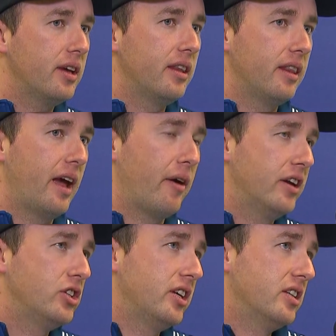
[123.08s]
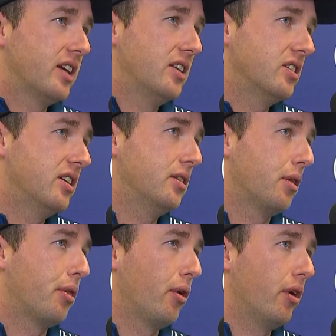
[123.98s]
in our energy and intensity in the
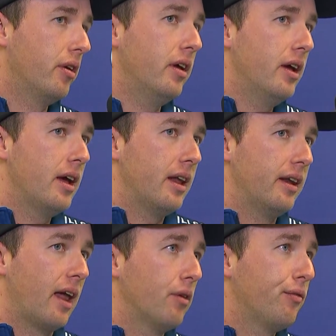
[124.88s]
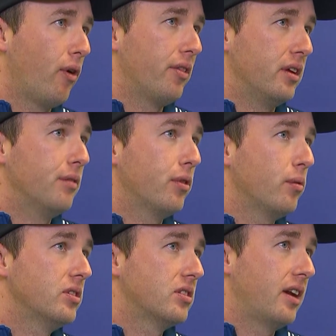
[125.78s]
third nullified the
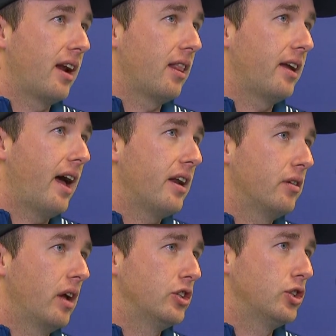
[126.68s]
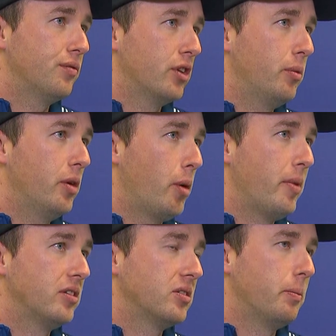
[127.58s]
influence that Adelaide had and shifted a bit of
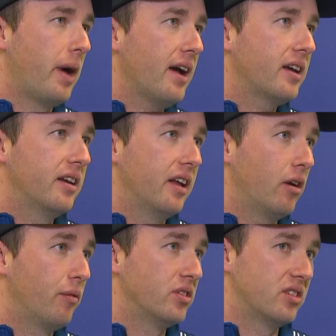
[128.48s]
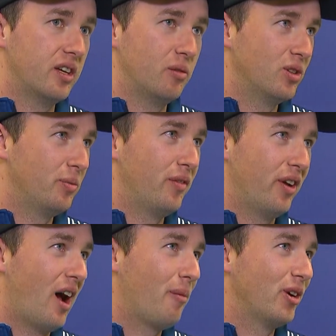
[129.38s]
momentum back. And obviously it was a bit of
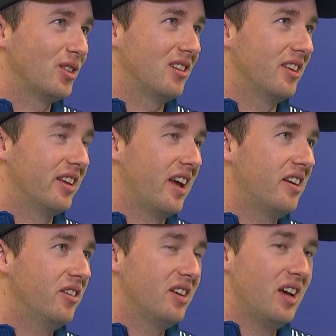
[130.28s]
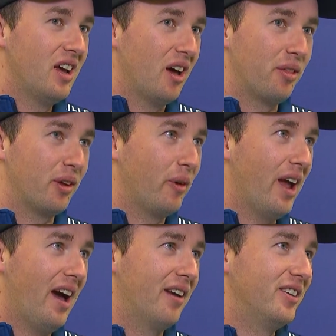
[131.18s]
an arm wrestle at the end. I think we
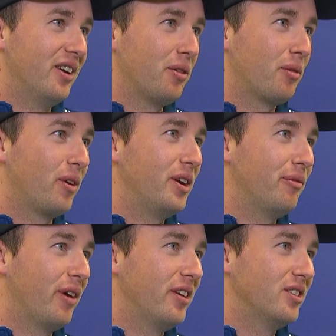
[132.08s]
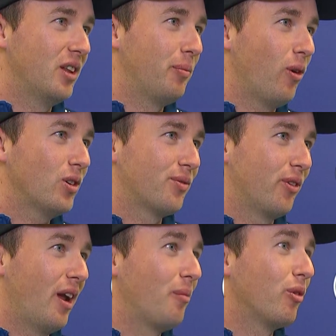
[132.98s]
had 3 defenders in the box for
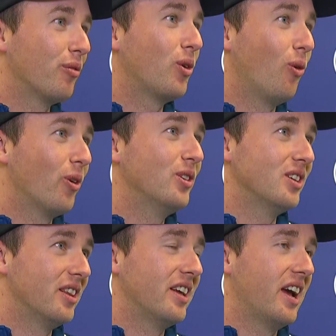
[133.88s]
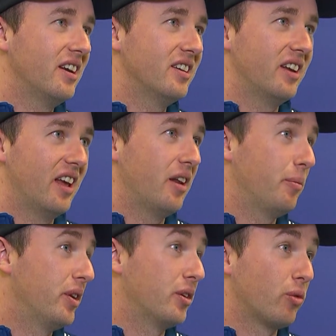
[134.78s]
a number of corners at the end, and a
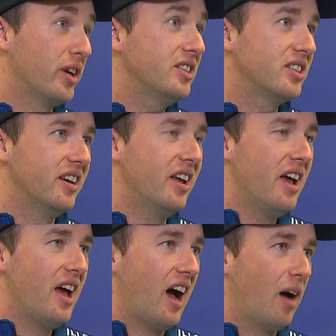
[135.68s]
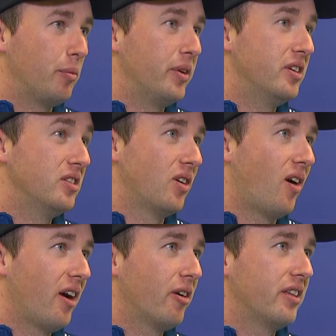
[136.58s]
bit of grit and a bit of
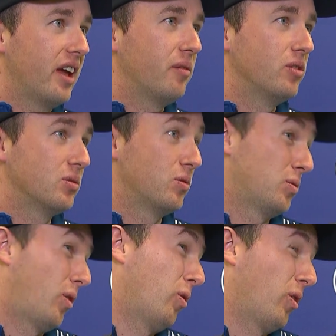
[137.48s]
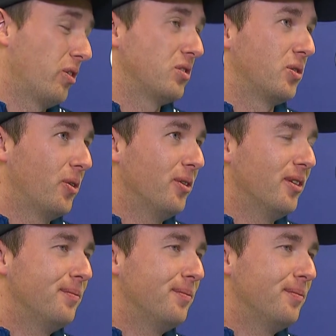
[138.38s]
desire at the end was what got us through.